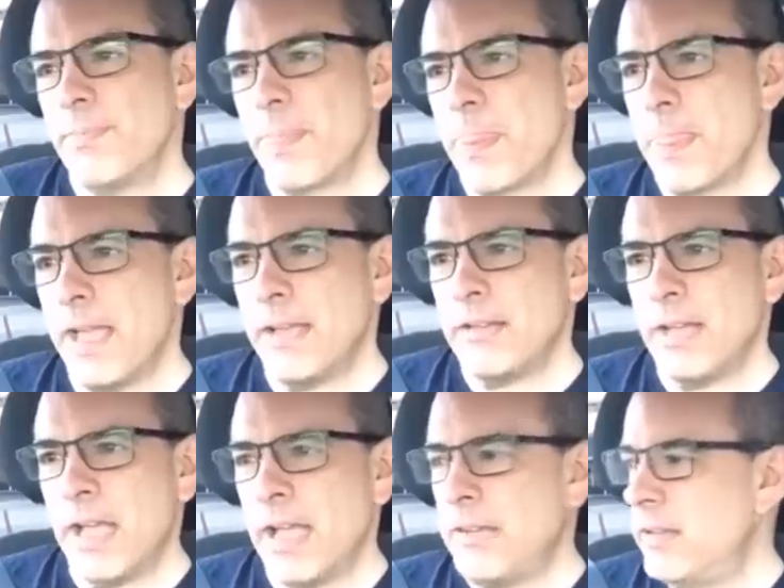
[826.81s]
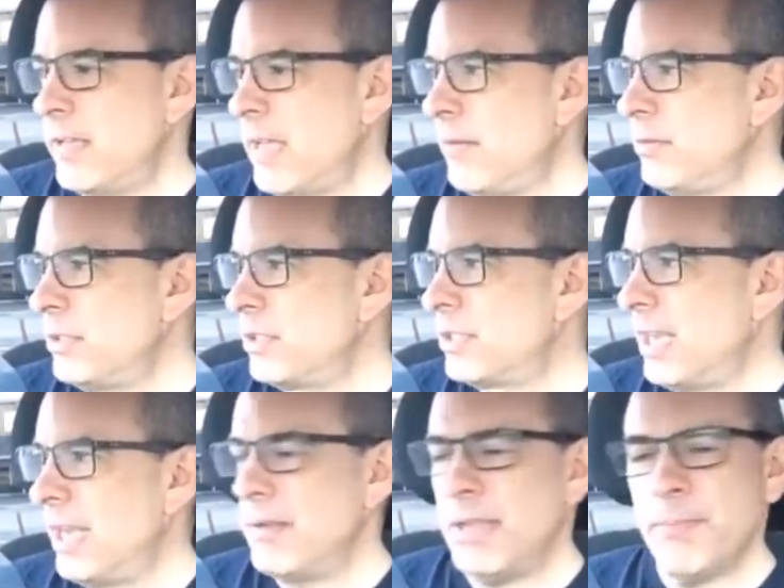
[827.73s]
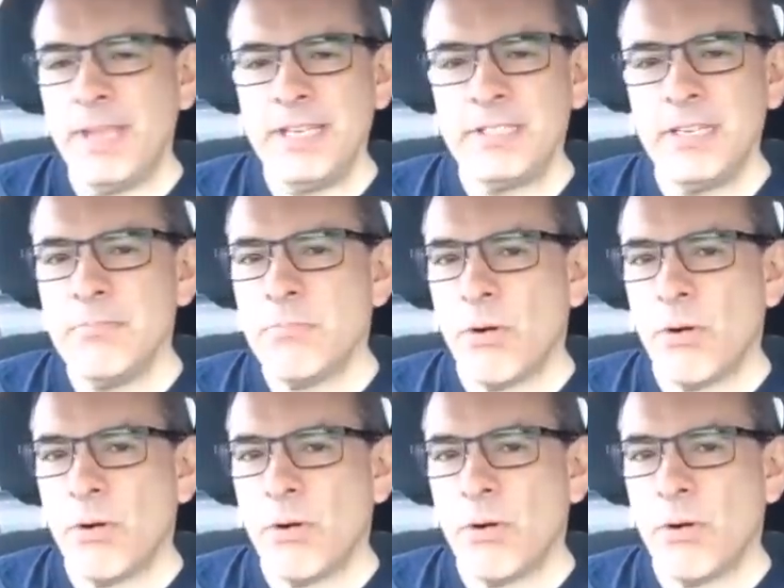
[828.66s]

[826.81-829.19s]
So I would just say